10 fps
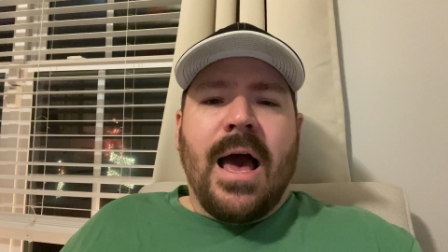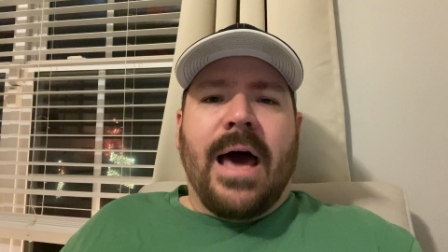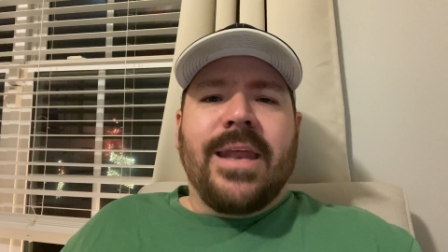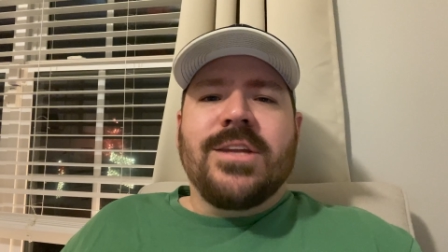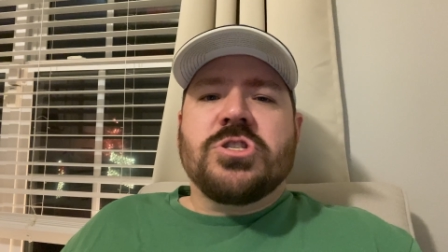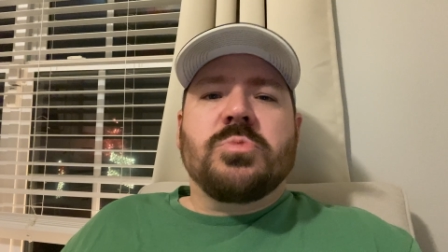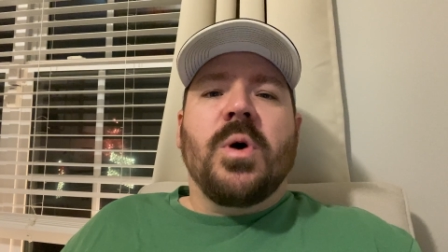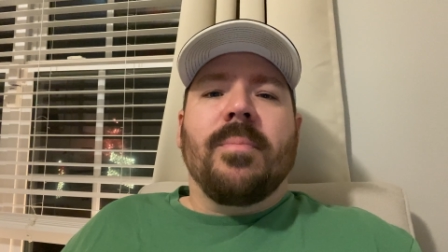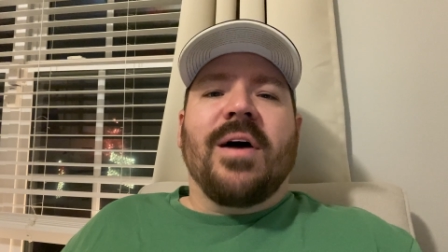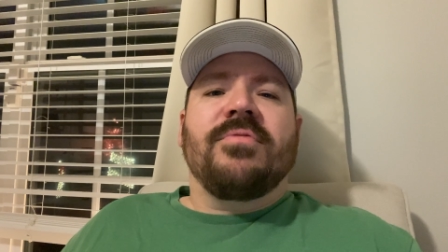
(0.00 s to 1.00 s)
I didn't just
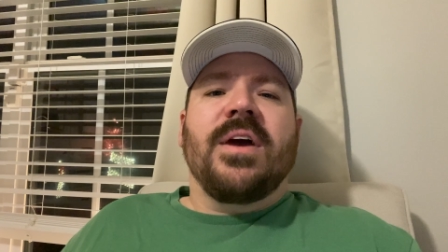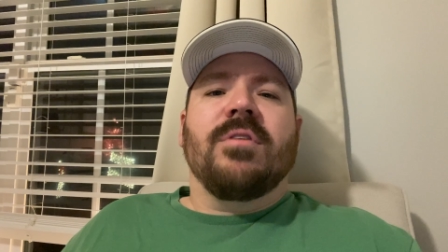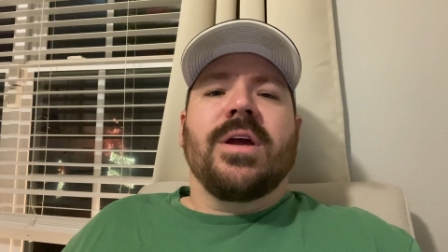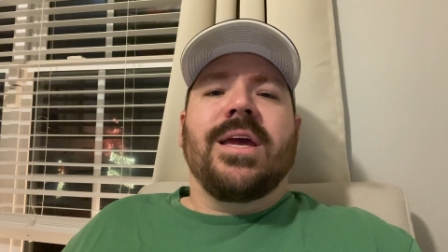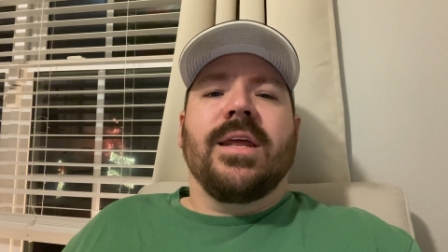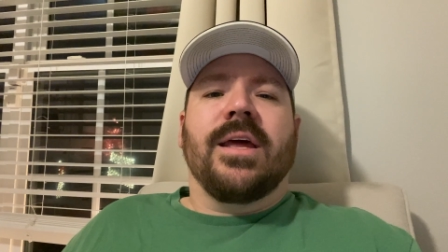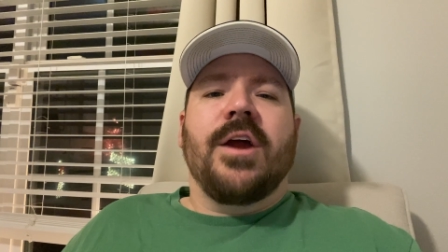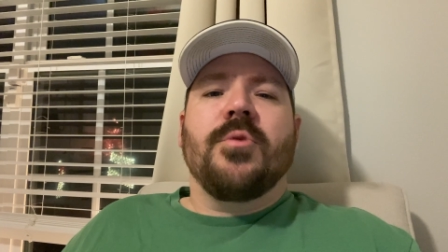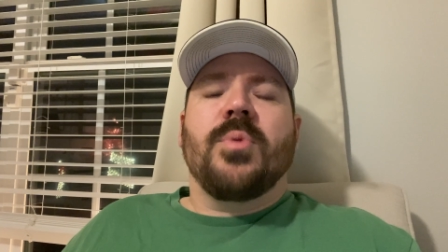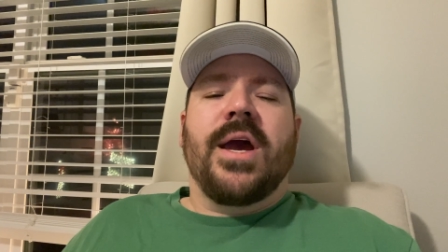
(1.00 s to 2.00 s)
put my favorite heating and
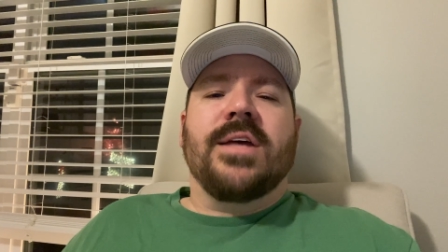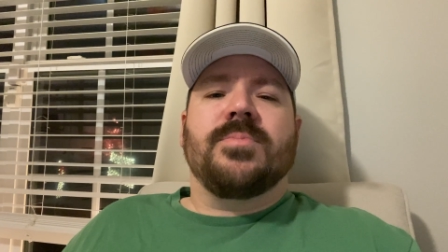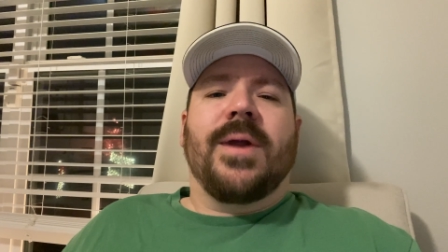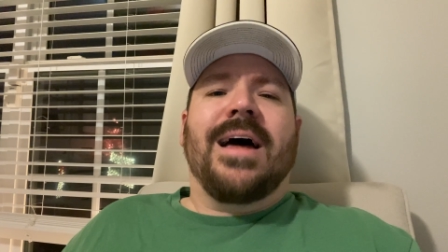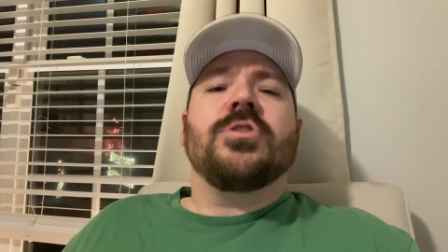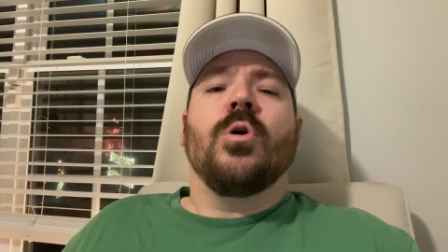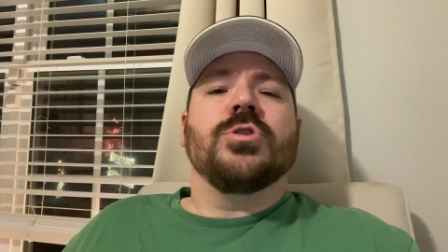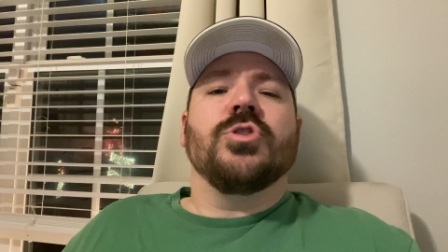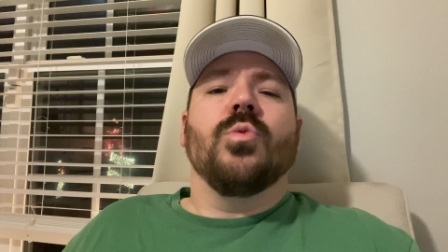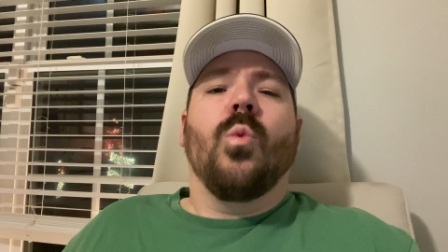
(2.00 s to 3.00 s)
air brands, but I told
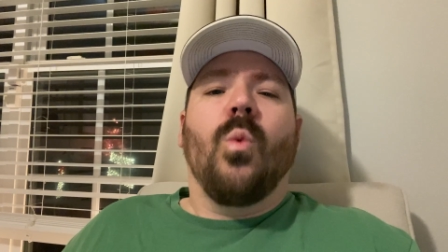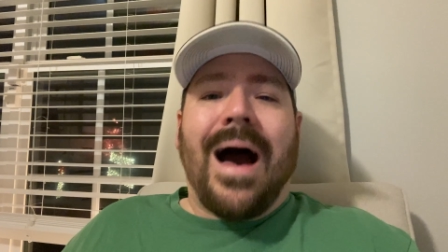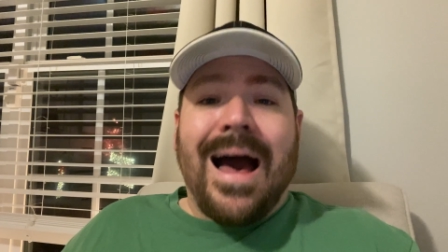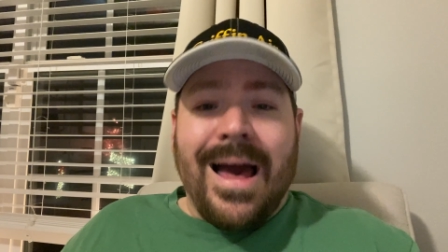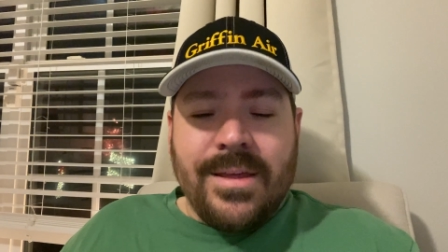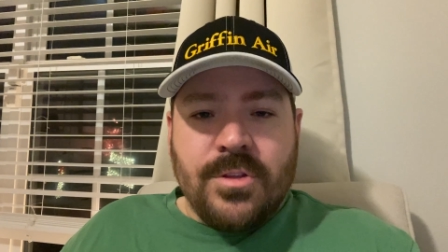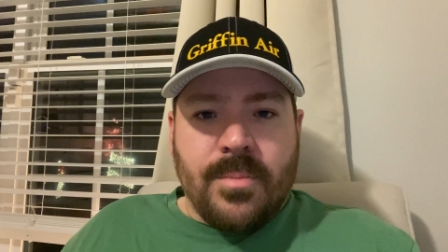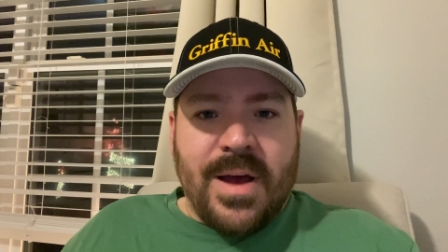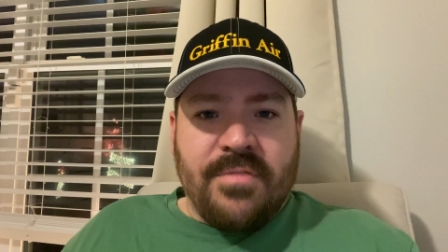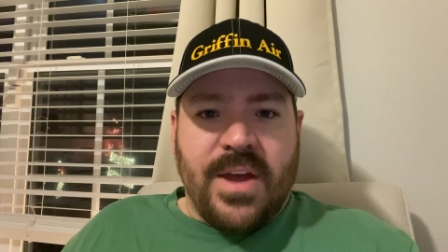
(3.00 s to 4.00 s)
you why they're
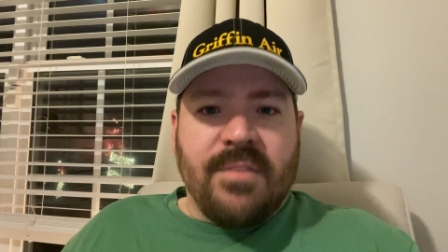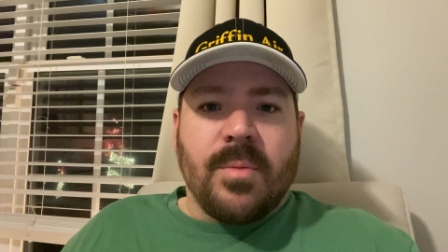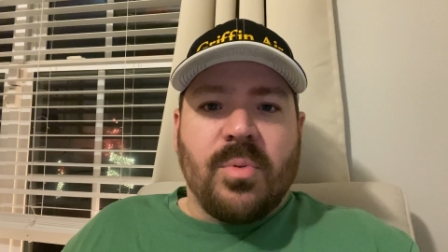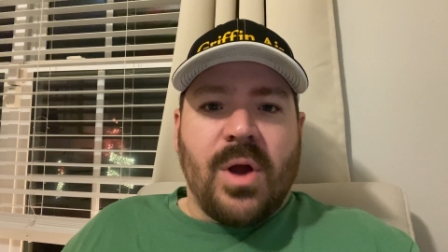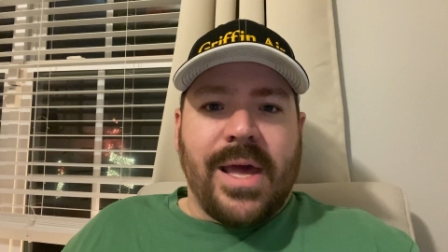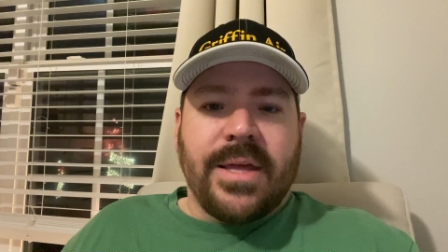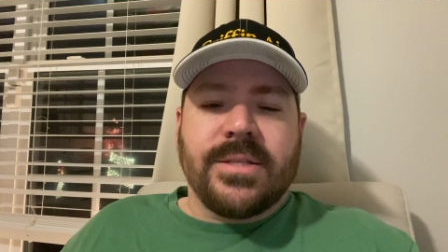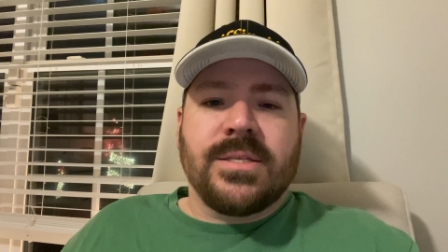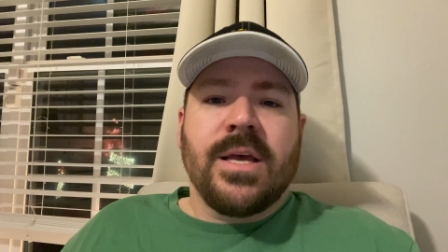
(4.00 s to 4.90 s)
my favorite brands